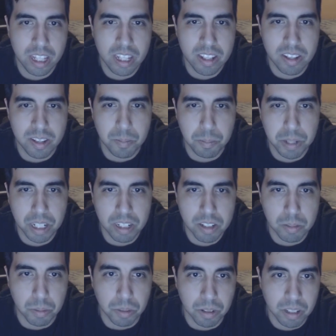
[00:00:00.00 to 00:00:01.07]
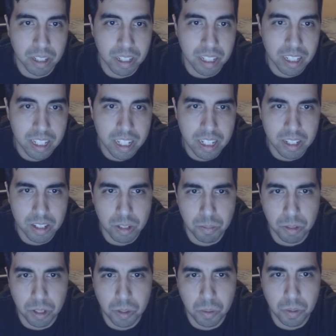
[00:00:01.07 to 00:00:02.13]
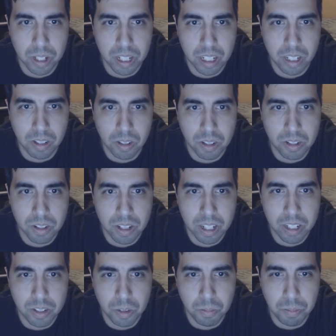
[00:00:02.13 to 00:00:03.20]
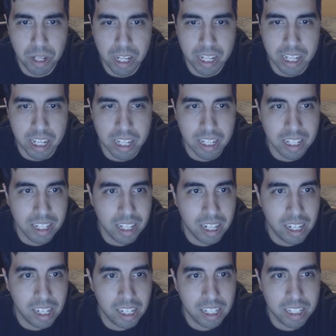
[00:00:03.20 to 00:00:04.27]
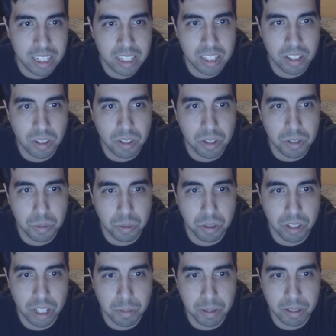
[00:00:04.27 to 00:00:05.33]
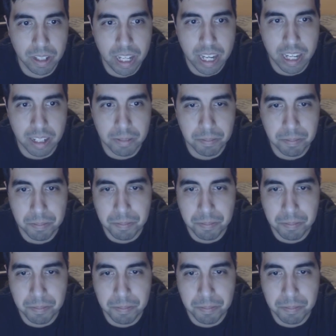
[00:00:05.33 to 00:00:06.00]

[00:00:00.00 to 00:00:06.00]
This is impossible. He consumed a quantity larger than his own body. It's no use worrying about that.